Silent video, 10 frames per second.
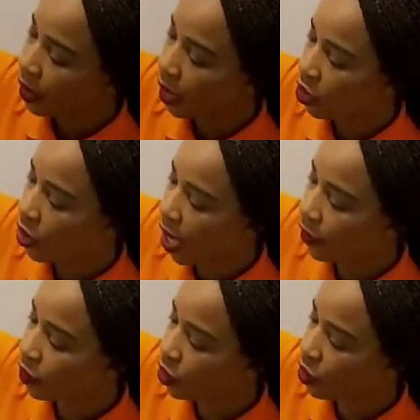Then you
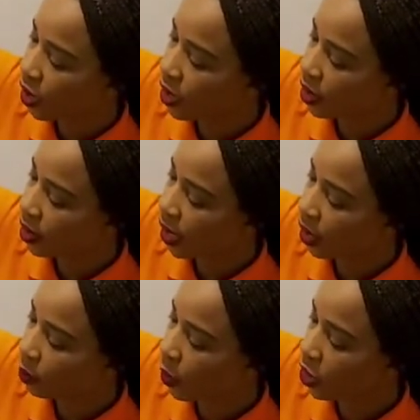have to trace the
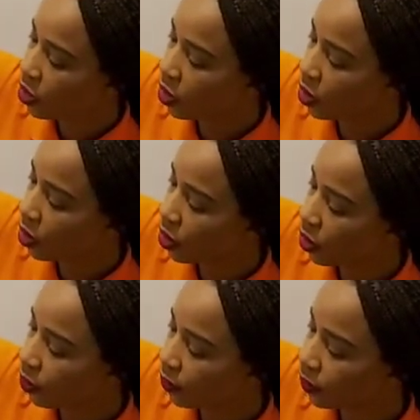second
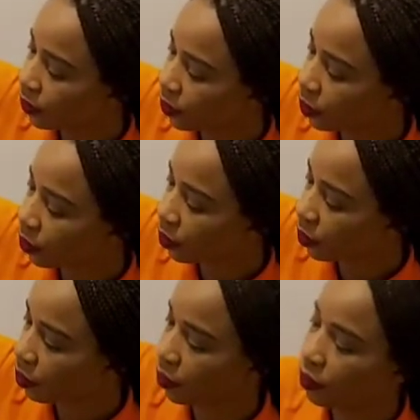picture.
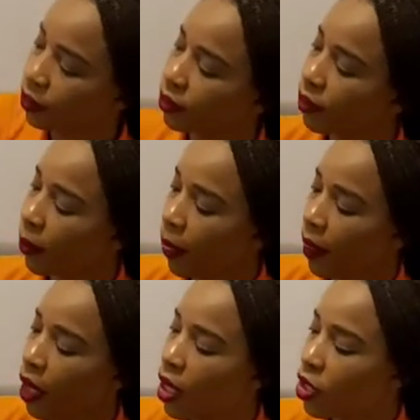Hmm?
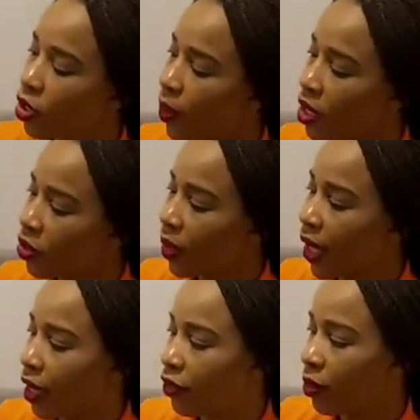So what do we
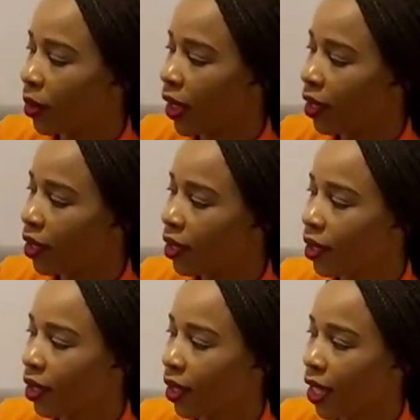get from here?
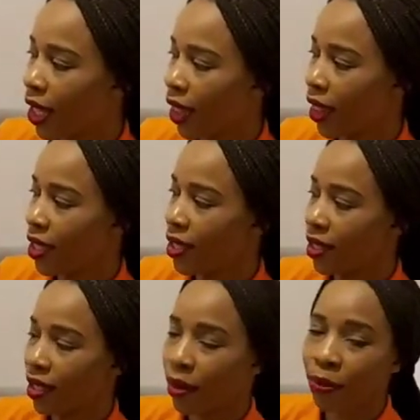This
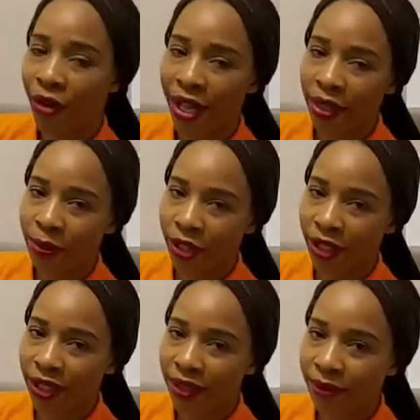is an umbrella
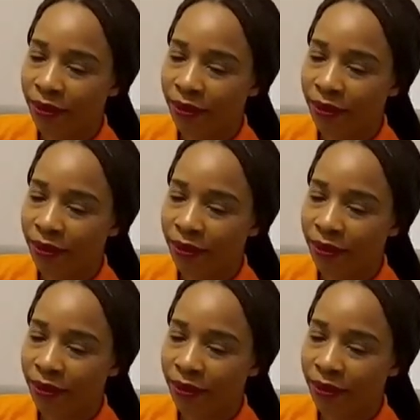bird.